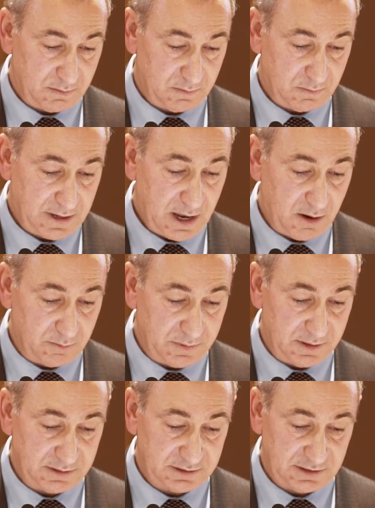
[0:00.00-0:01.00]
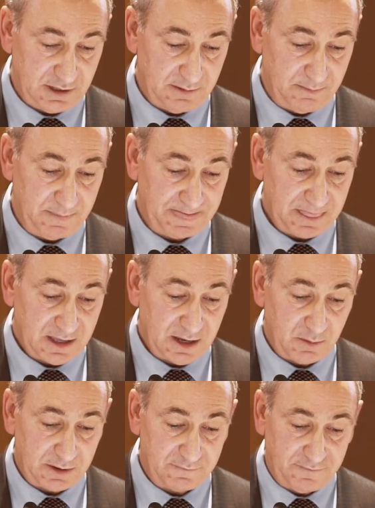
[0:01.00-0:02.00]
hope that
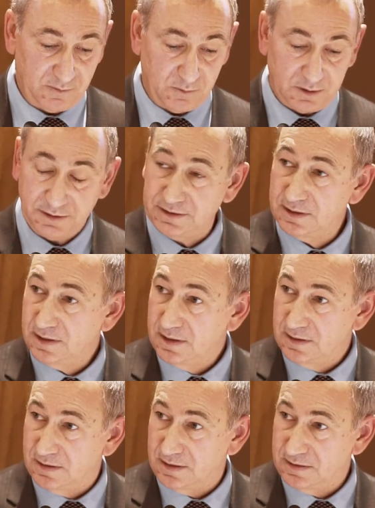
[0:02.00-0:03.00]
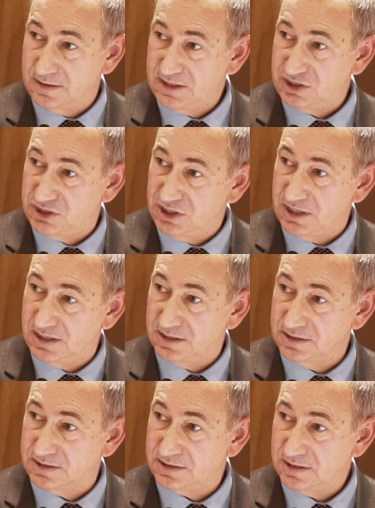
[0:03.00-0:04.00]
going forward, that this
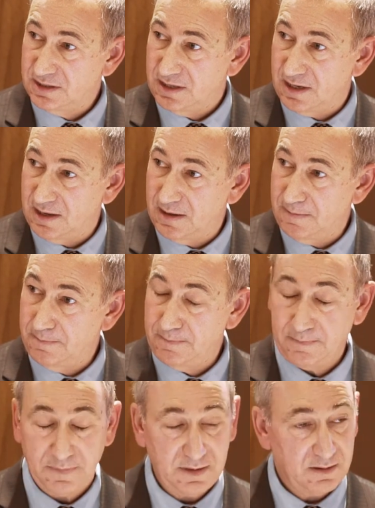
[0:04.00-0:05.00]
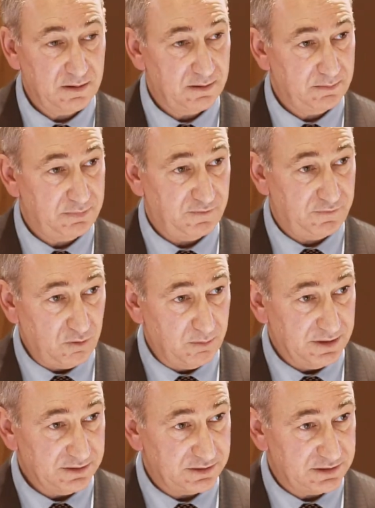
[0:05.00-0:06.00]
year's
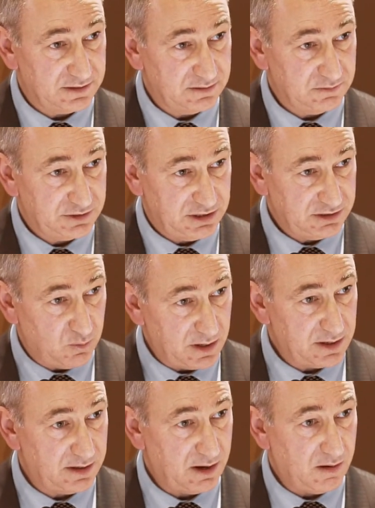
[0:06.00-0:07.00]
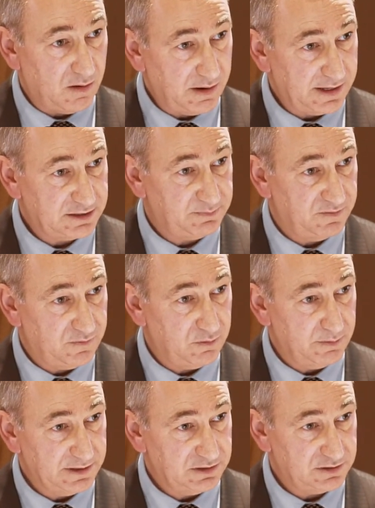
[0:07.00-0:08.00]
performance, which is one of the highest
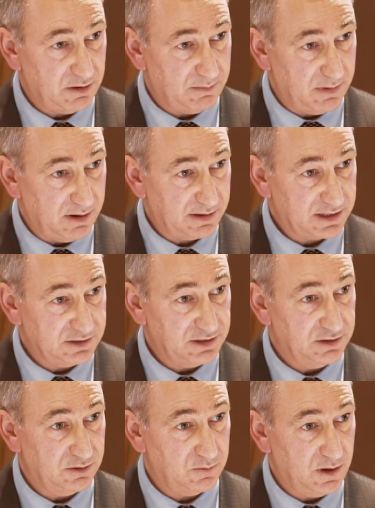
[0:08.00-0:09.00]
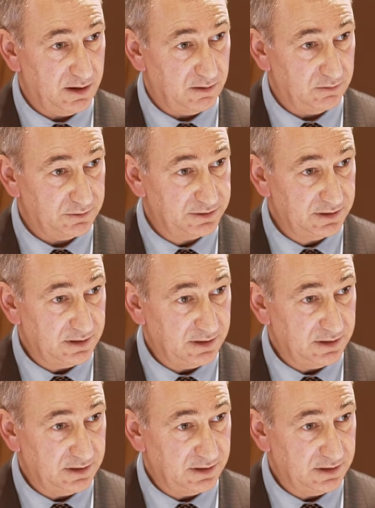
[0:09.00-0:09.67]
performing stock markets in the world,